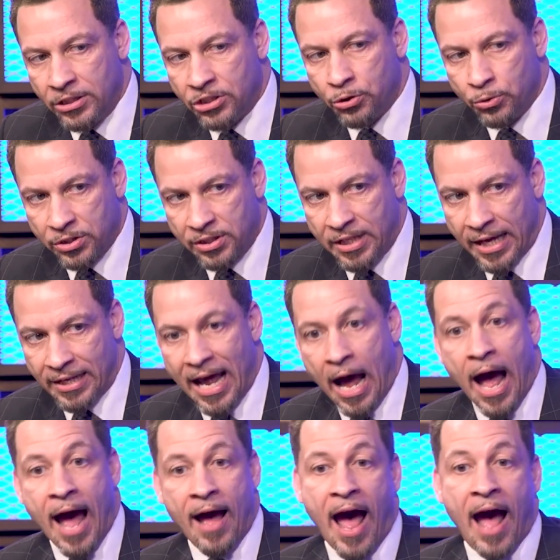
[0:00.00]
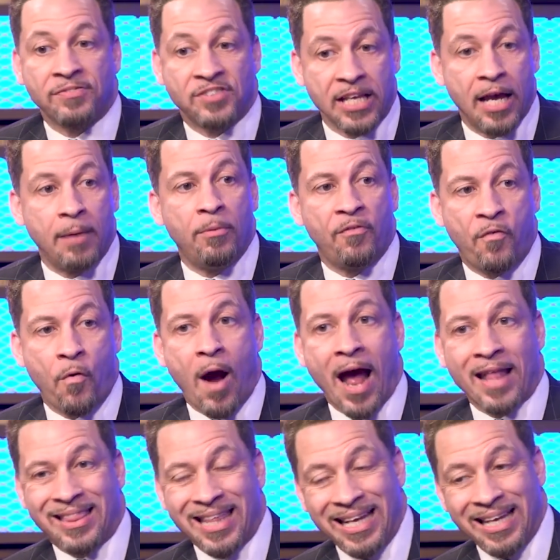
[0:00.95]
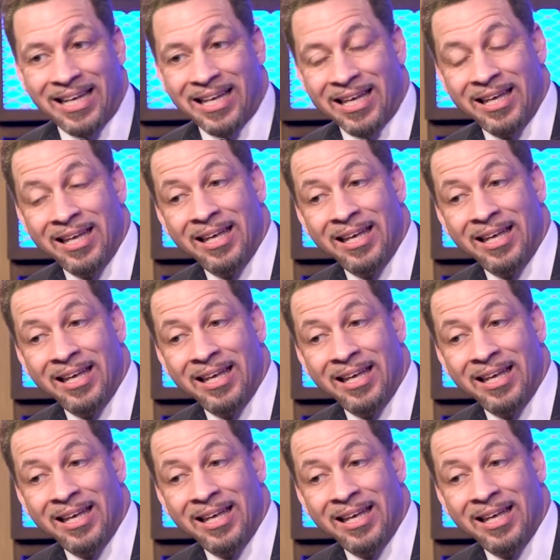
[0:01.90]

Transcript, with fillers: to stay. Now I, have said before I think